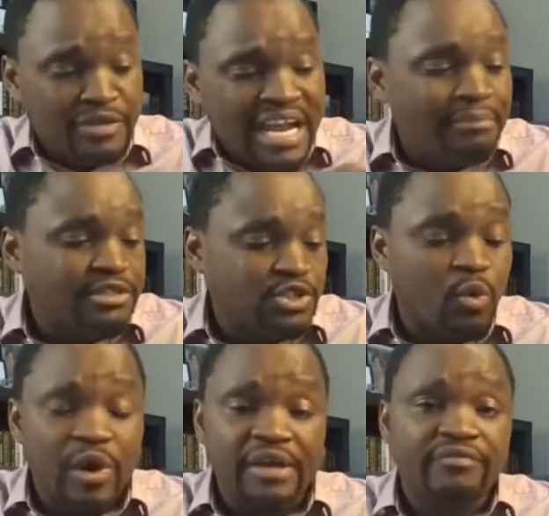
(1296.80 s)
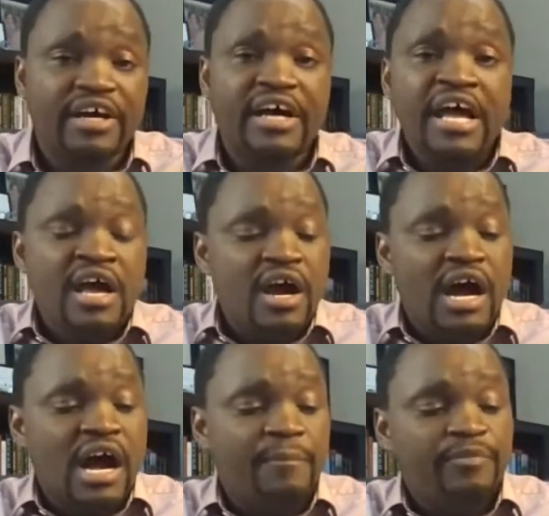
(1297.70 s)
numbers or whatever
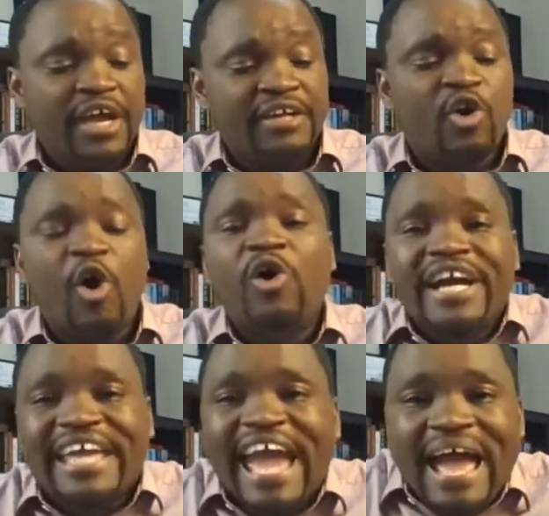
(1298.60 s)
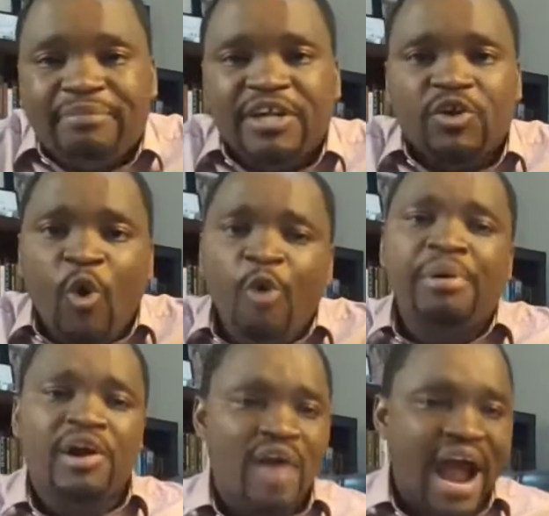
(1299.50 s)
um, and call a cab and Uber
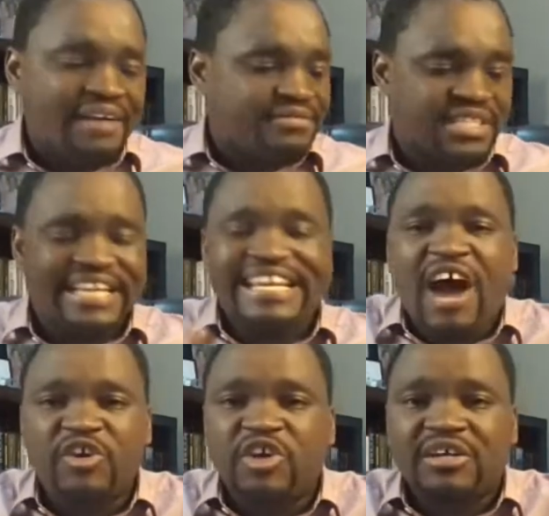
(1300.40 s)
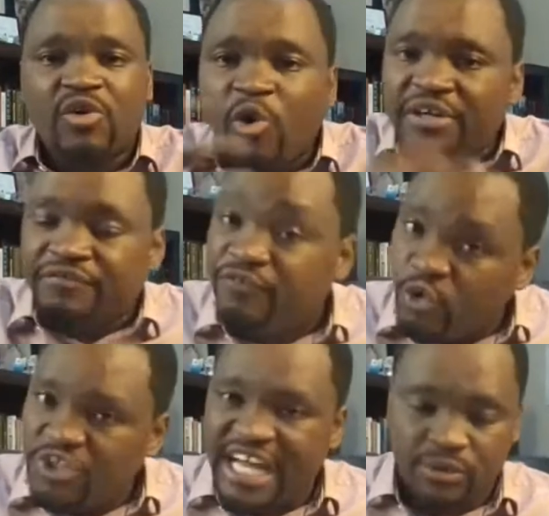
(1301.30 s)
arrives, and now you can order
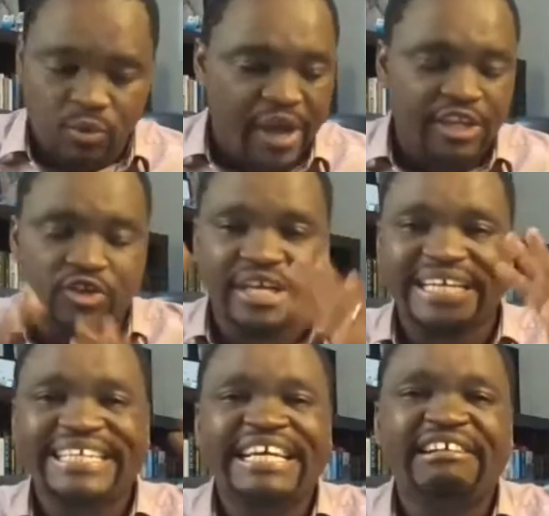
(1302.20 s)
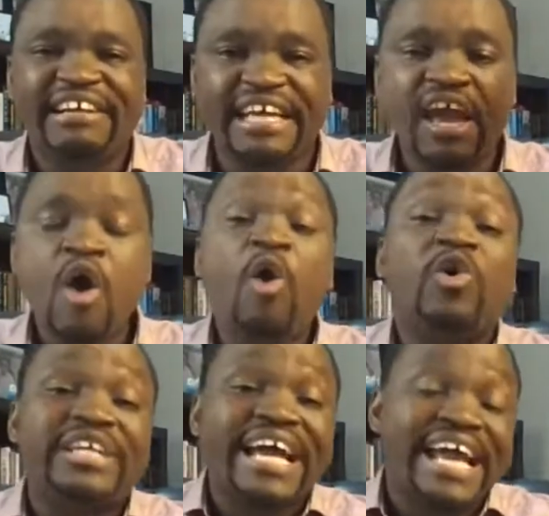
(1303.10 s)
food that way. You can literally
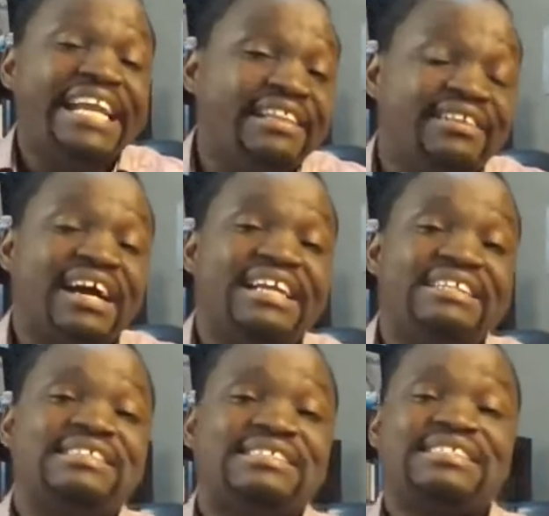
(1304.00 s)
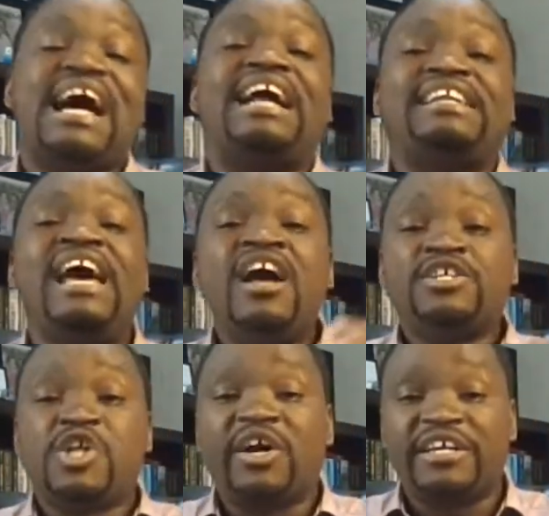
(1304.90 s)
order anything under the sun as
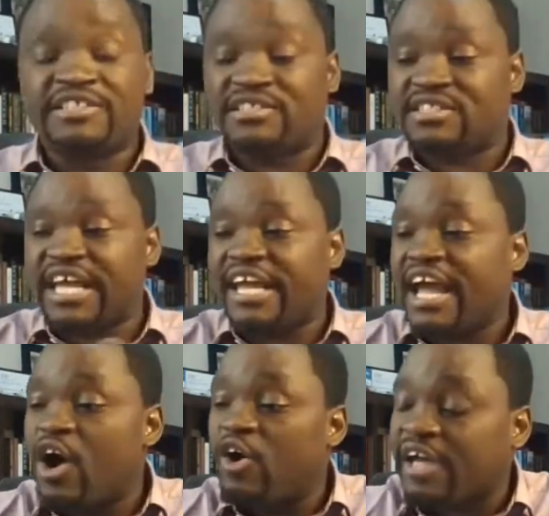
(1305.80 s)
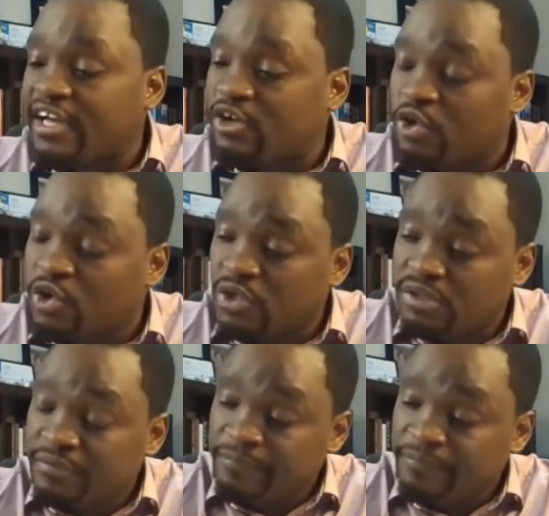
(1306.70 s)
long as you say, okay, Google.